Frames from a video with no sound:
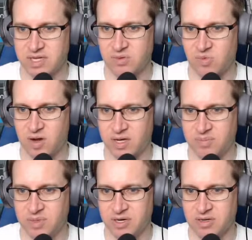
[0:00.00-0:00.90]
can walk
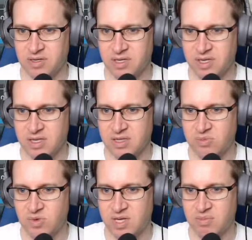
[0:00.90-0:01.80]
up there.
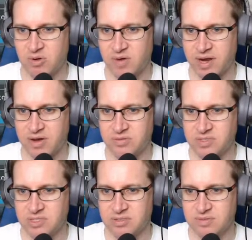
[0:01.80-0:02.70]
Then we'll come around.